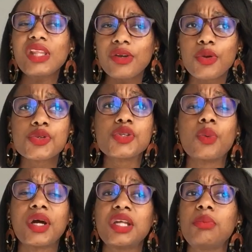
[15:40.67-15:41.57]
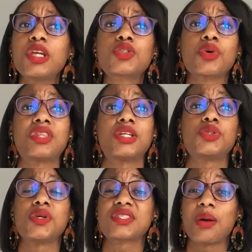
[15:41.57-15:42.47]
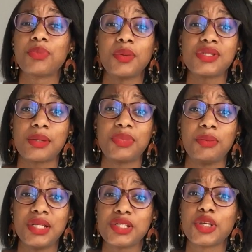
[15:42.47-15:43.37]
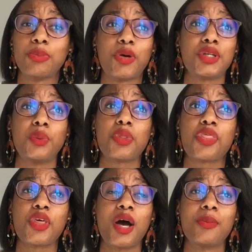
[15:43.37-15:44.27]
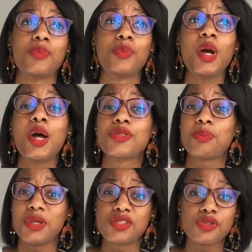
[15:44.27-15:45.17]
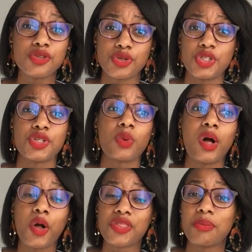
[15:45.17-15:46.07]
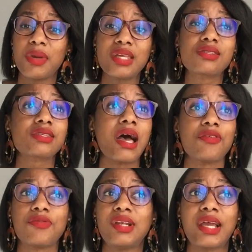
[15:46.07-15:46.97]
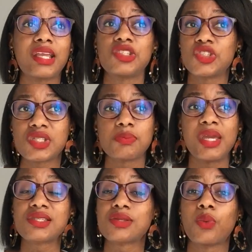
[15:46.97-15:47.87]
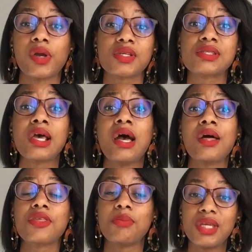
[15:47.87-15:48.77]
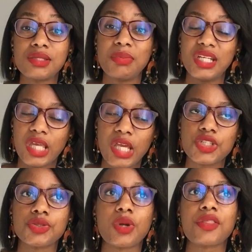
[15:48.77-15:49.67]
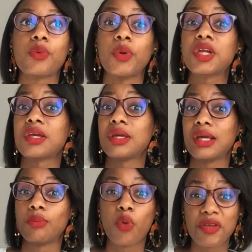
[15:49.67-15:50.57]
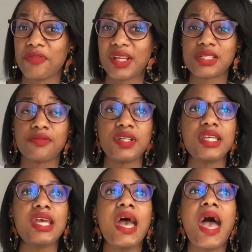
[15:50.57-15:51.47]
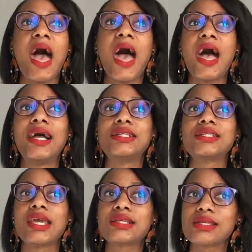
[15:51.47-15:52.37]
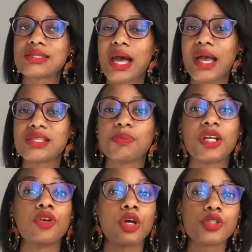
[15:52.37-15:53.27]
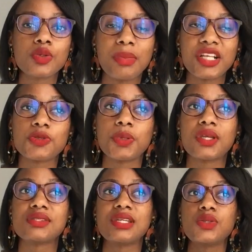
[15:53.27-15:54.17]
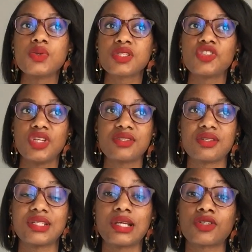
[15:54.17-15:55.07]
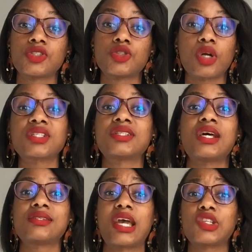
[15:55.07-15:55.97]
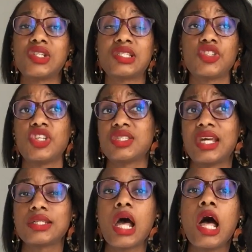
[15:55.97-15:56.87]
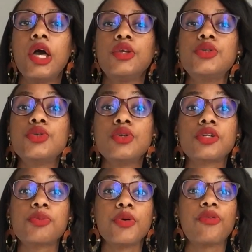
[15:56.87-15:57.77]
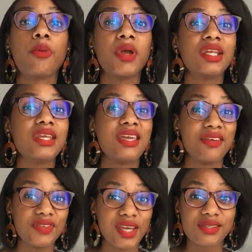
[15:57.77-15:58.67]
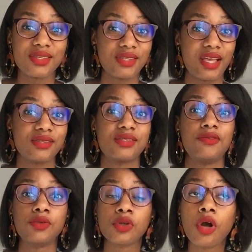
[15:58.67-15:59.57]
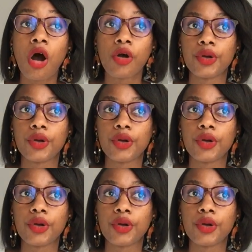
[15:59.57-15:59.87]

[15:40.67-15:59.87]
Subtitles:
because you want to make sure that you are supplementing your body with the best nutrition while on the meds. I feel like it just makes the medication rather work more effectively. And exercise, but not too much, because they do suggest, the doctor does actually suggest that you do not perform any heavy exercises if you are